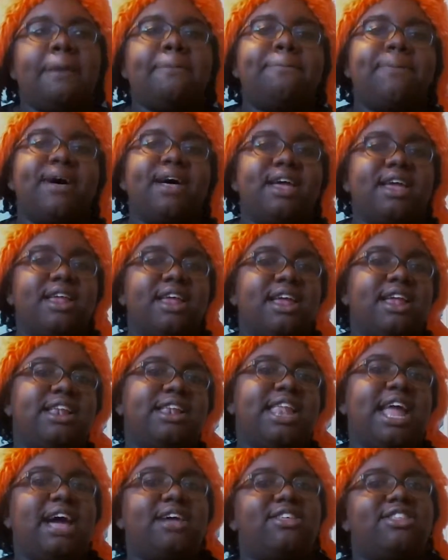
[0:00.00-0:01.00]
But
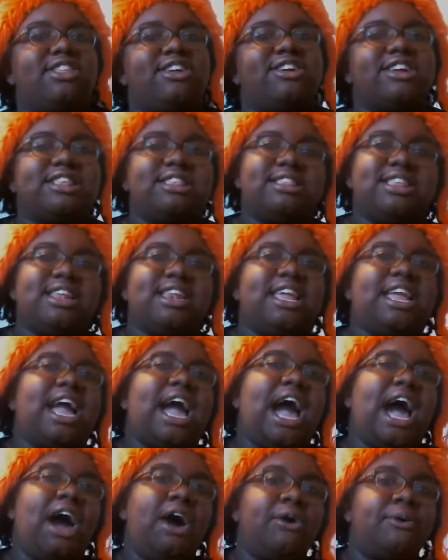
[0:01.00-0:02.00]
now that they're extending
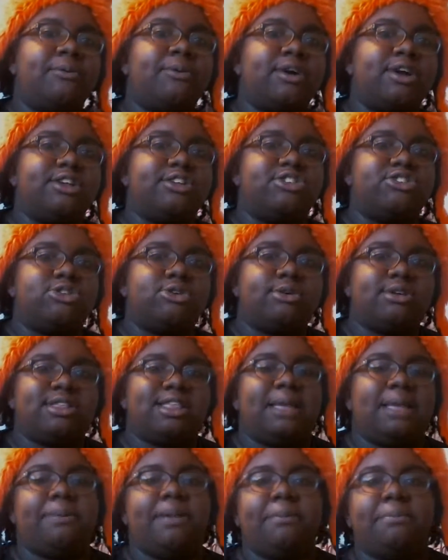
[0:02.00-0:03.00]
outwards towards
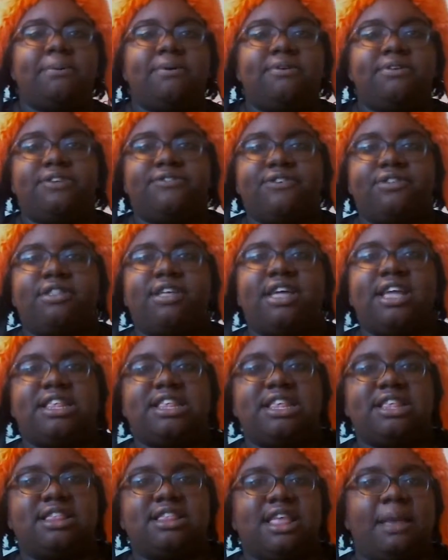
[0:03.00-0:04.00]
like people of different
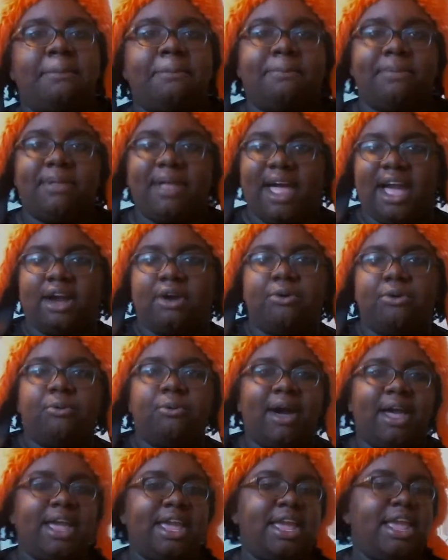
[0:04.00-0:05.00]
races, like black,
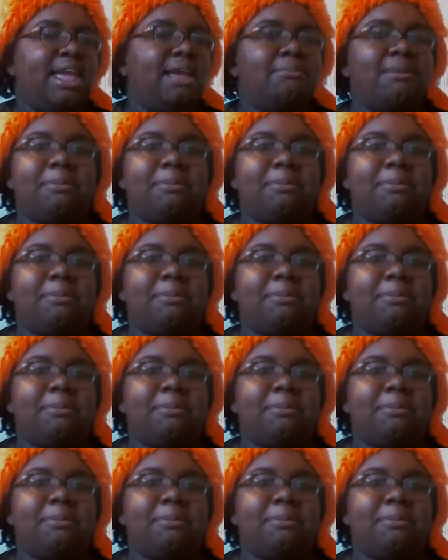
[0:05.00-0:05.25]
white,